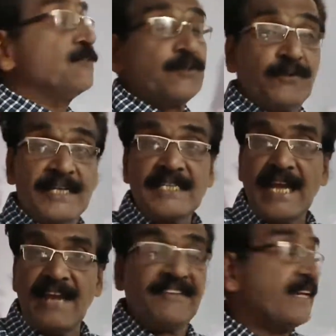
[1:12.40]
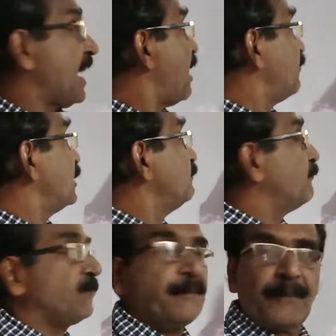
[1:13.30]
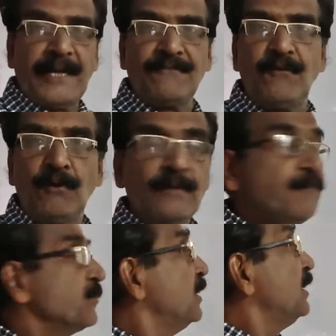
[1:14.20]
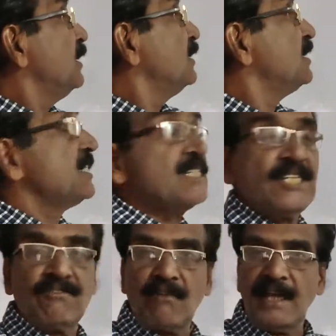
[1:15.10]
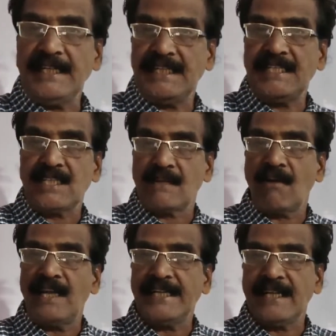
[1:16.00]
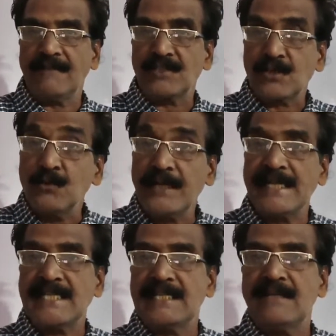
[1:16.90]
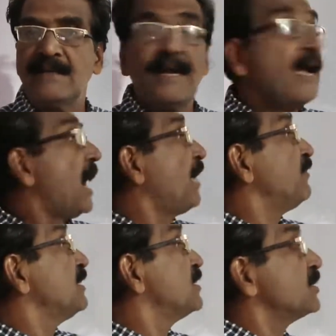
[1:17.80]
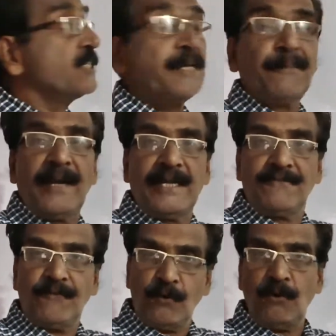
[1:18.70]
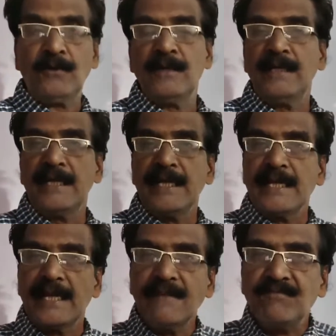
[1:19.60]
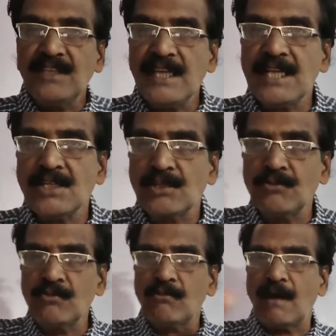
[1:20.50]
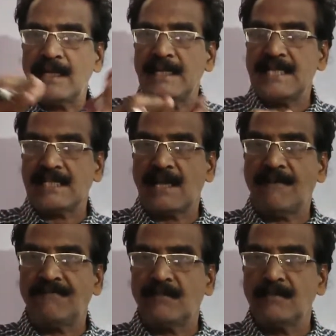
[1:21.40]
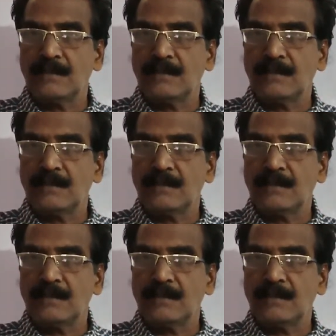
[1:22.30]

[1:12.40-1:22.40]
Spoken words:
students having average 15.4. This is the quality of students having 16.4. If these two qualities of